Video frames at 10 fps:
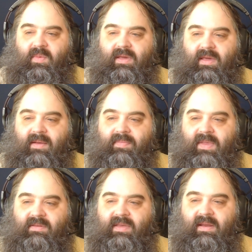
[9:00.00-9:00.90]
the wiki,
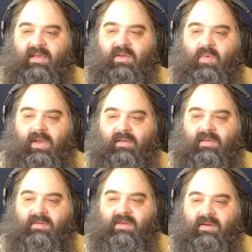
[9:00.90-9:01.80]
is that he can wiggle
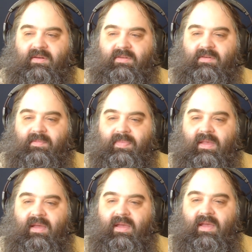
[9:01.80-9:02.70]
his ears.
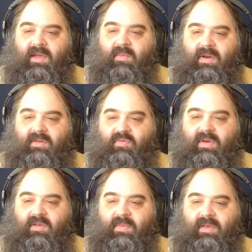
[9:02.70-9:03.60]
But his
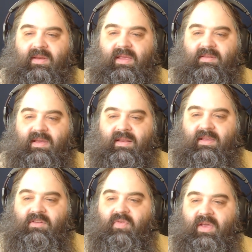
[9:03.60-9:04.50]
real ability is that
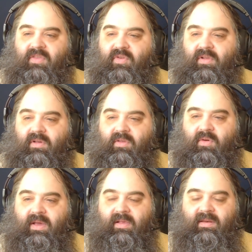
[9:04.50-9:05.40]
he is faithful,
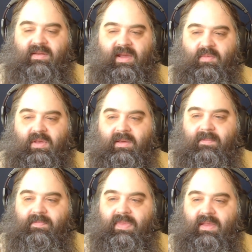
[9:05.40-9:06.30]
loyal, and timely.
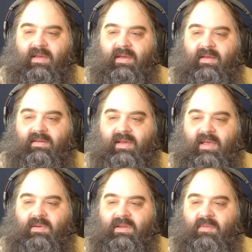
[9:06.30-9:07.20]

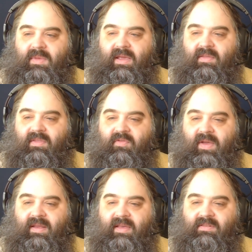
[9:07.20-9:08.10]
Time and time again, the
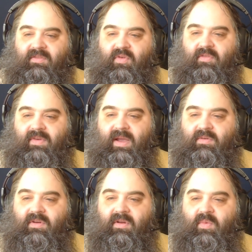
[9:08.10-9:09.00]
Fantastic Four have
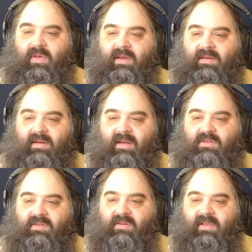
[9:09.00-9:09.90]
counted on Willie to not
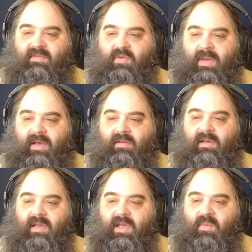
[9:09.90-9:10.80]
just deliver mail,
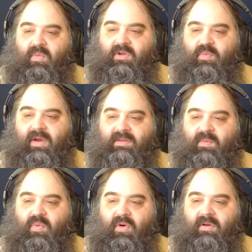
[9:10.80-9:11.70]
but to press
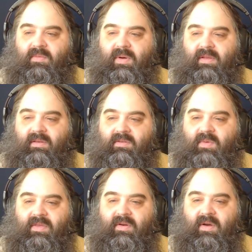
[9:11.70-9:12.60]
important buttons
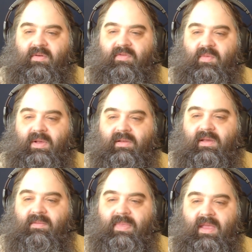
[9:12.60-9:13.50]
while they're out of the
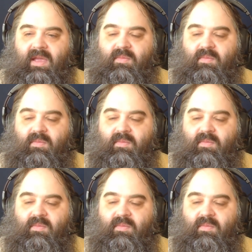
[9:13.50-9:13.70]
building,